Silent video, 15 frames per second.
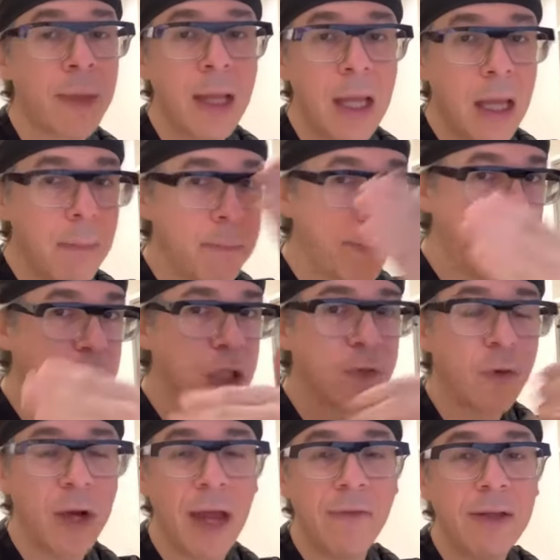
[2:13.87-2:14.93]
But just for
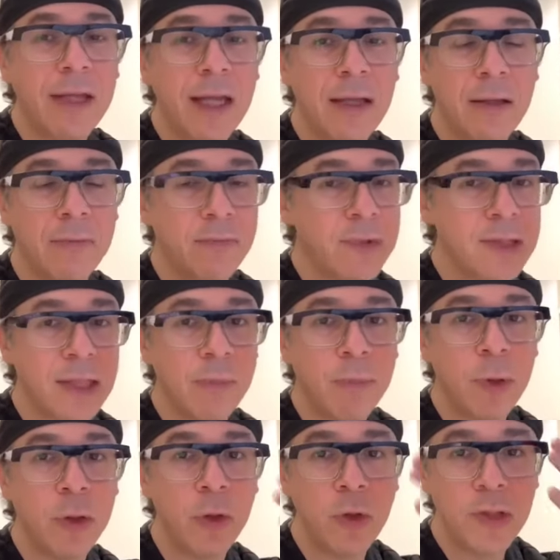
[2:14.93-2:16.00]
everyday simple
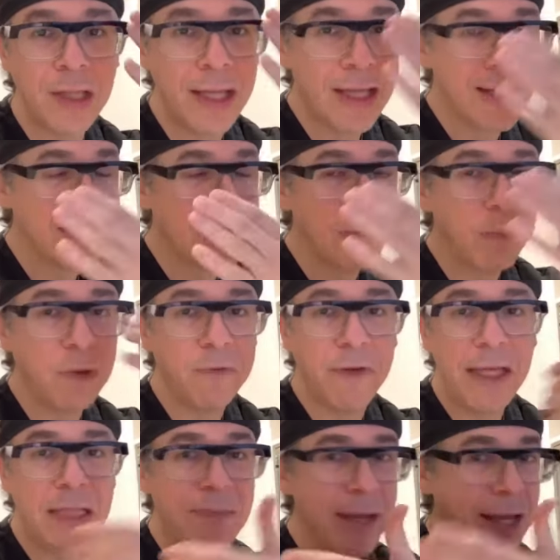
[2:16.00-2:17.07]
use, simple face
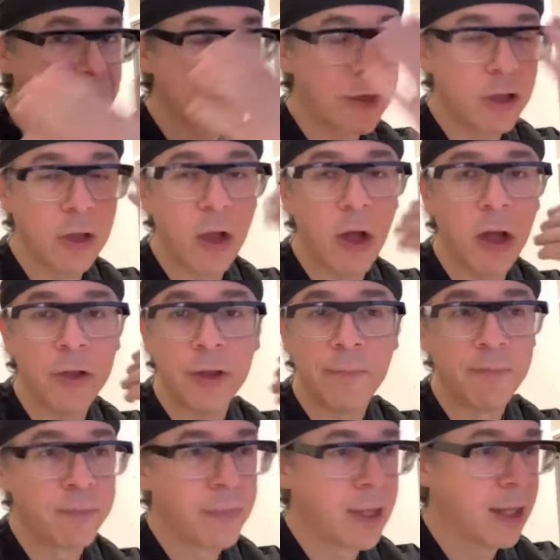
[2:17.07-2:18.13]
mask, cloth,
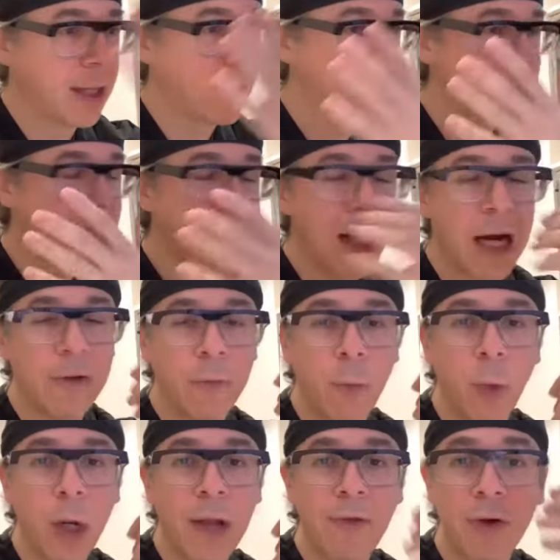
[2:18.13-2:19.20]
scarf,
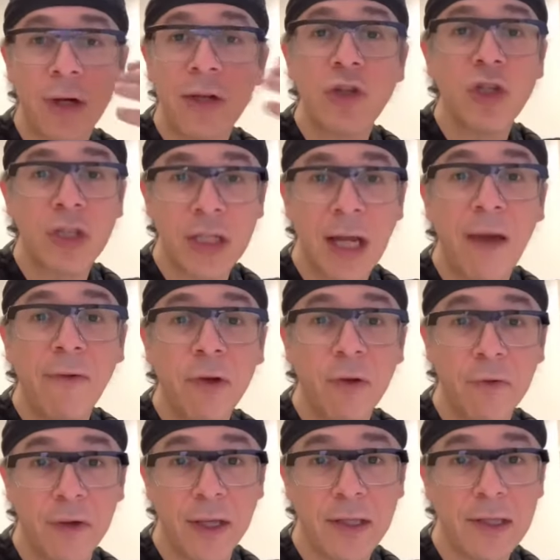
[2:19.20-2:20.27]
whatever, just cover your
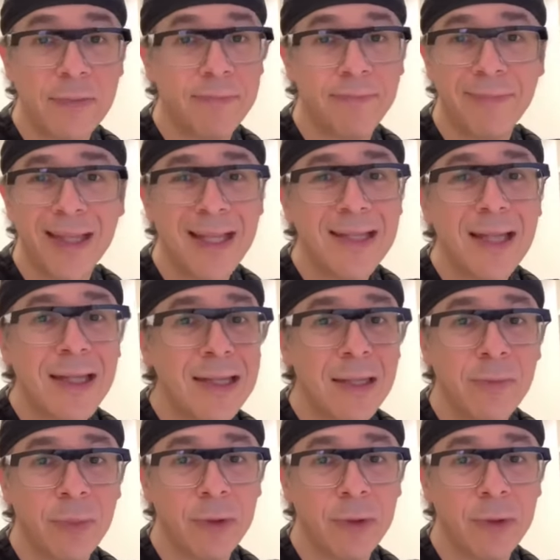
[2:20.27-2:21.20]
face. It's that simple.